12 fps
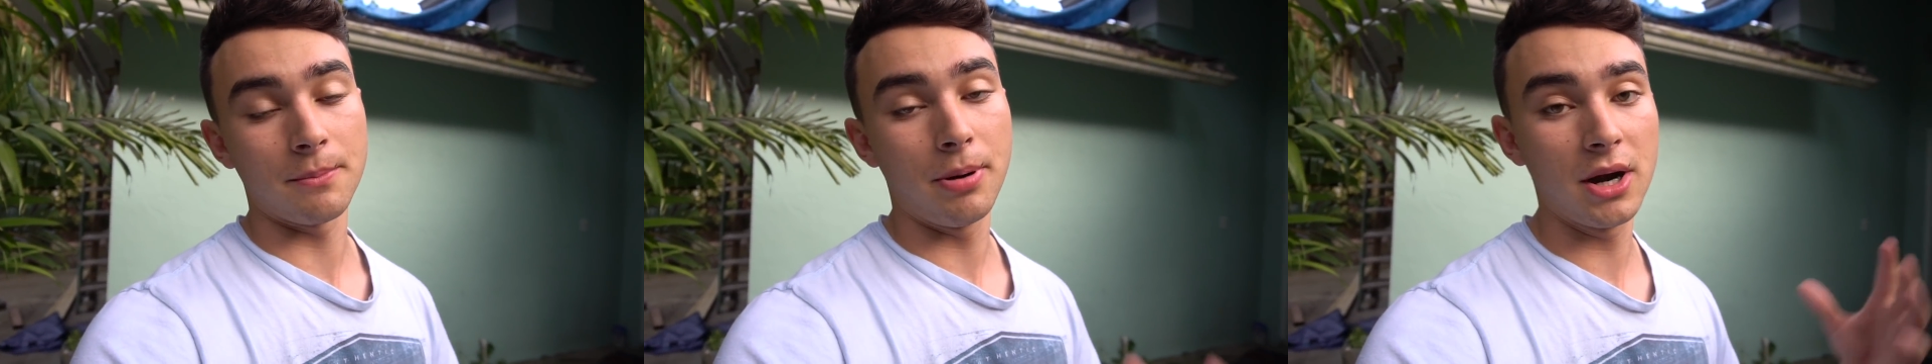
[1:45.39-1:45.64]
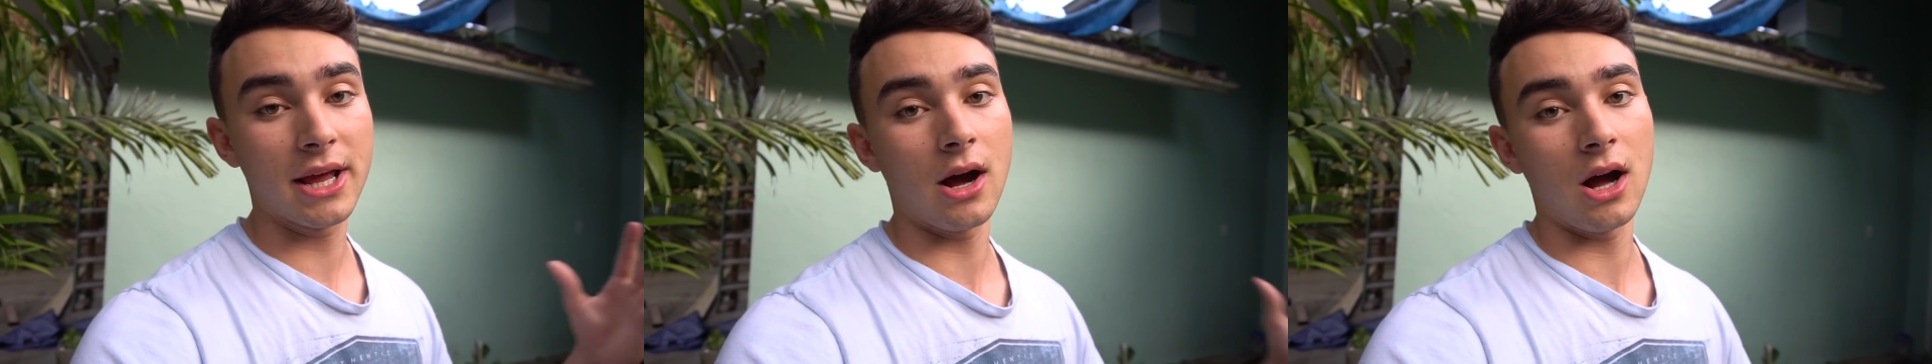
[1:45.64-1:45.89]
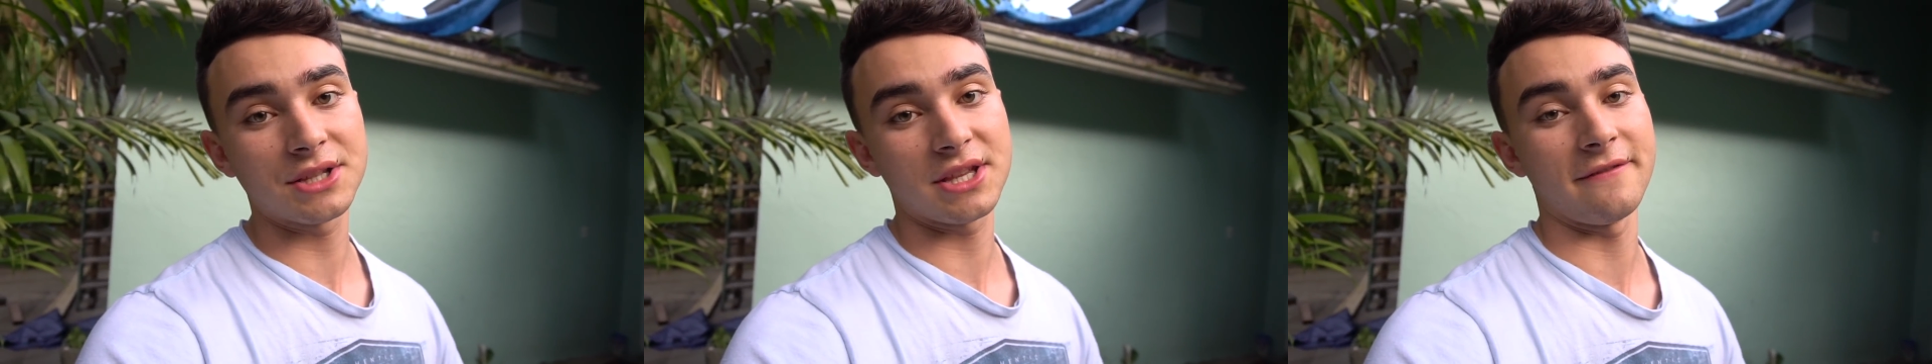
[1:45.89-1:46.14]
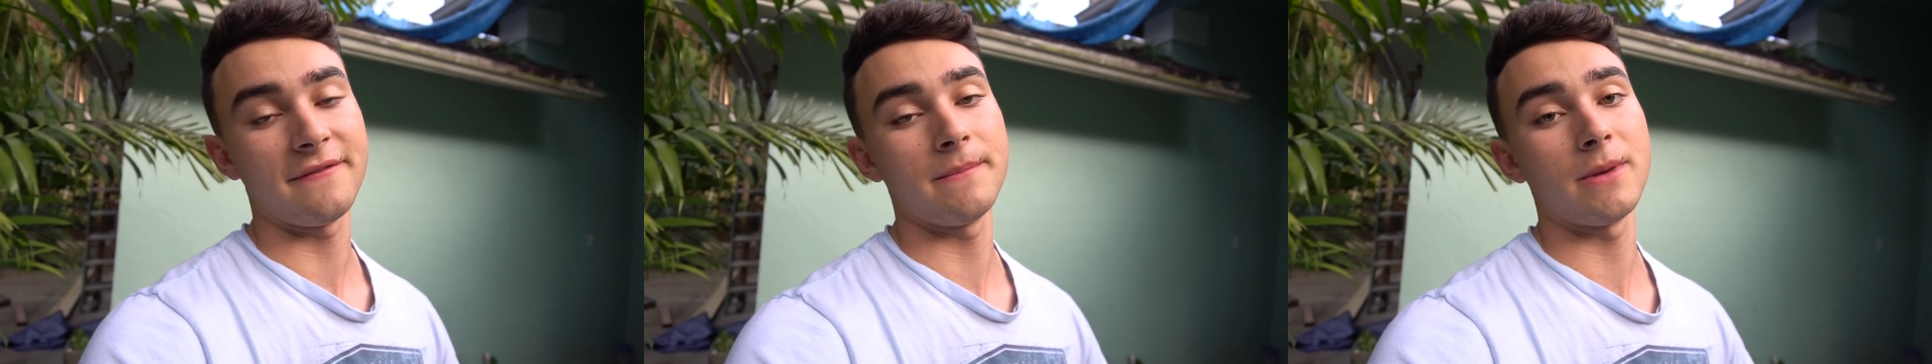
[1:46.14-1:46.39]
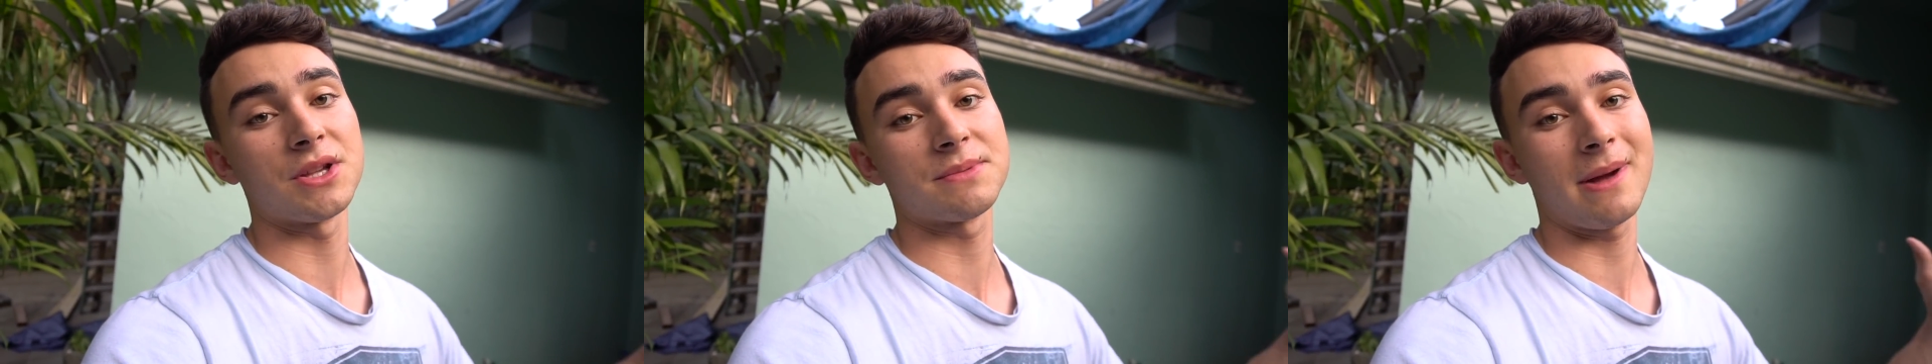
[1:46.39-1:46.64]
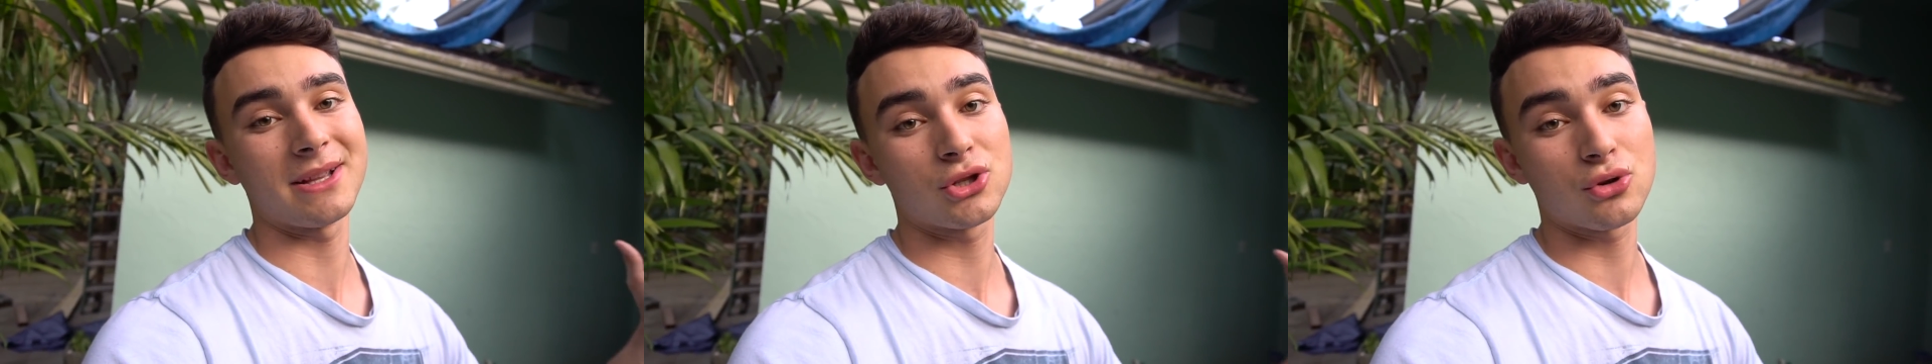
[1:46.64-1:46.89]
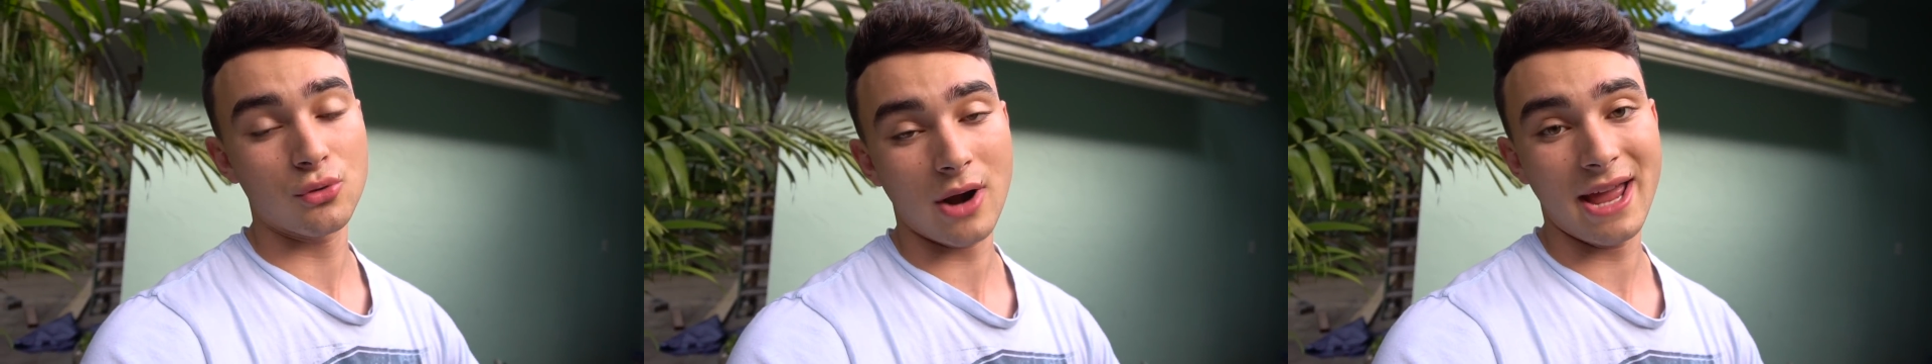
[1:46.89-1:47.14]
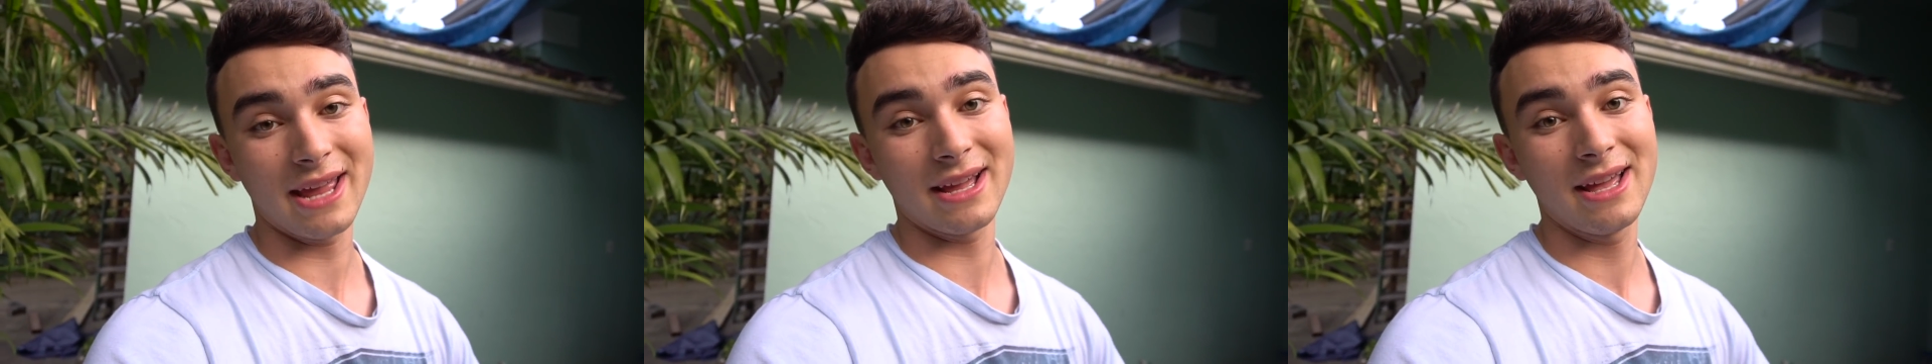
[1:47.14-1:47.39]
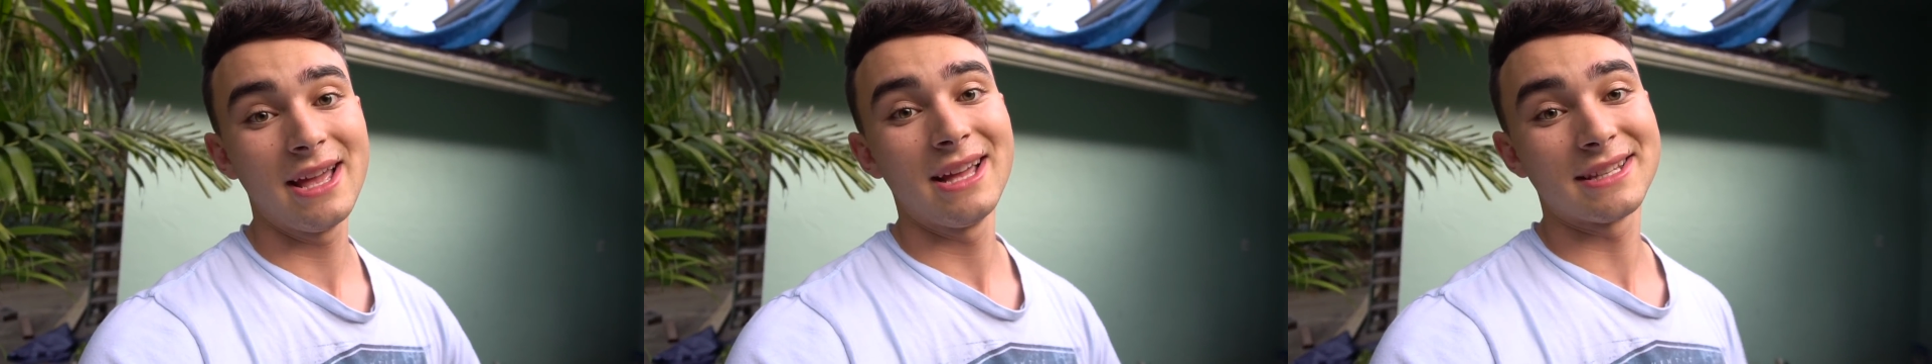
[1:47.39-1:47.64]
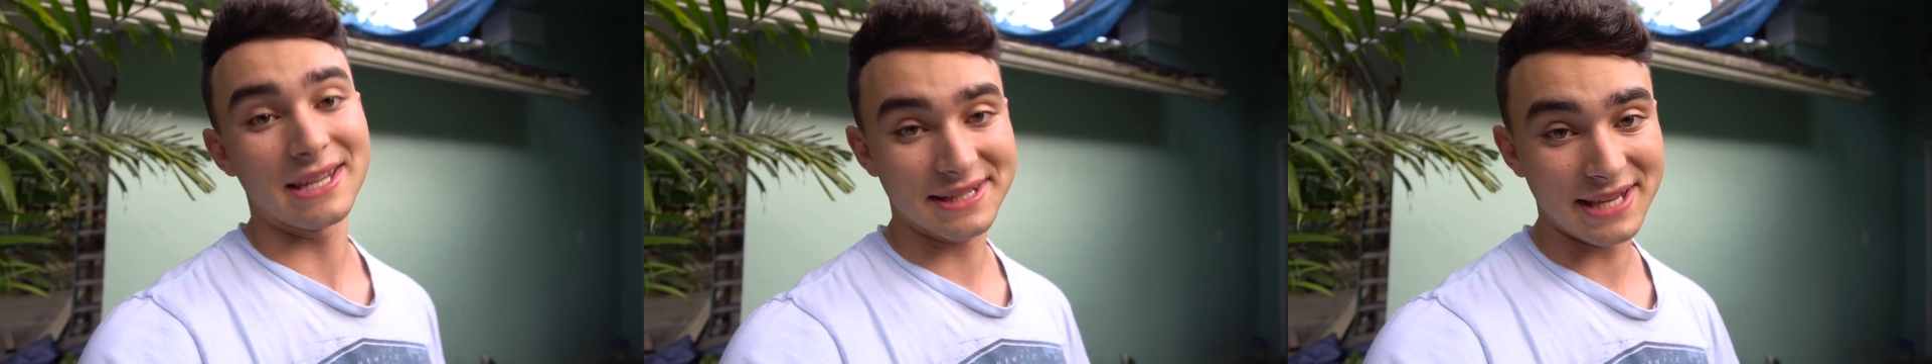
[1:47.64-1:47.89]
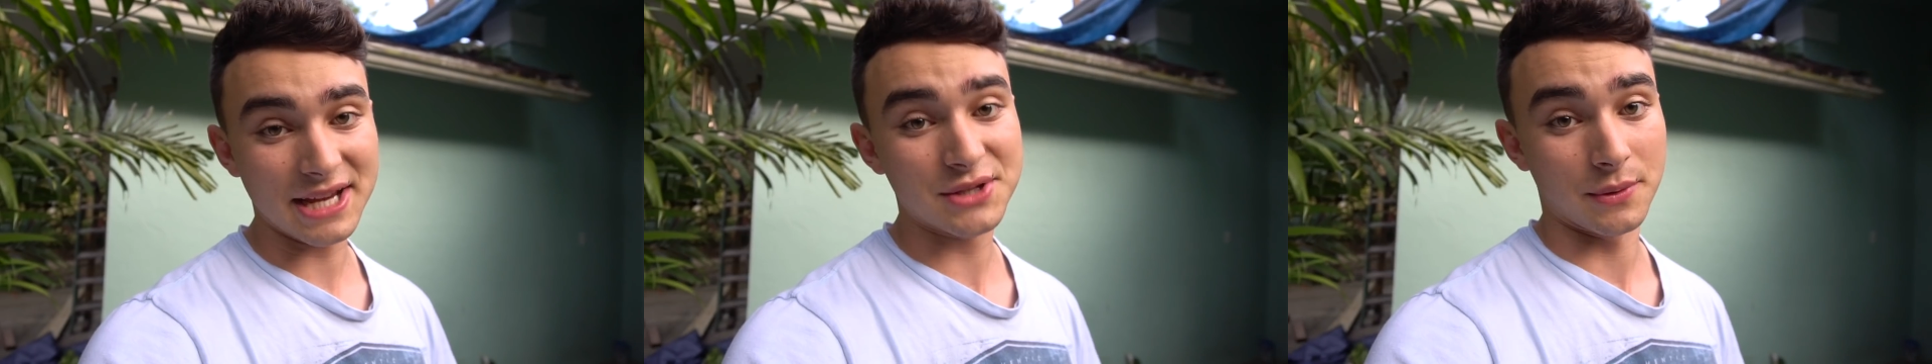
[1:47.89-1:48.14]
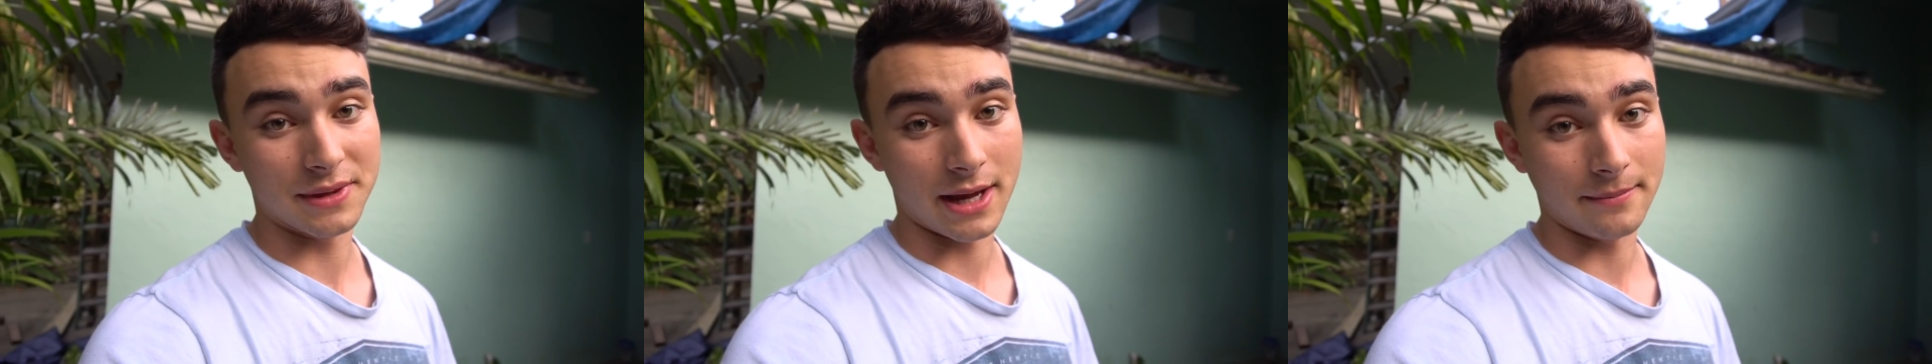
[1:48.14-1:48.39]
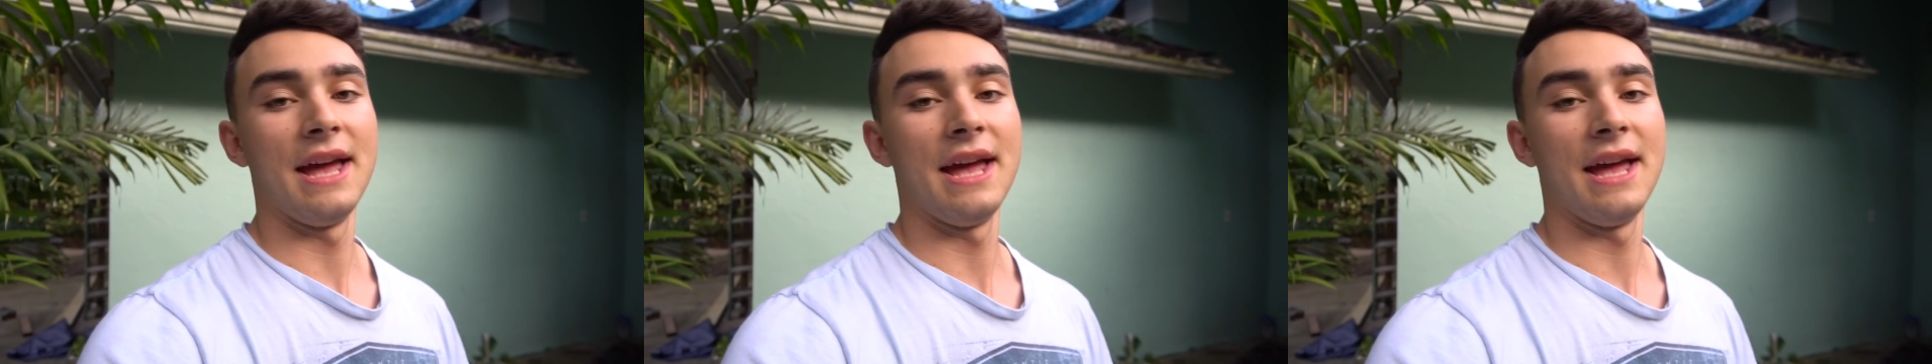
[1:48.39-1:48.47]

putting onto the females by trying to sex with them.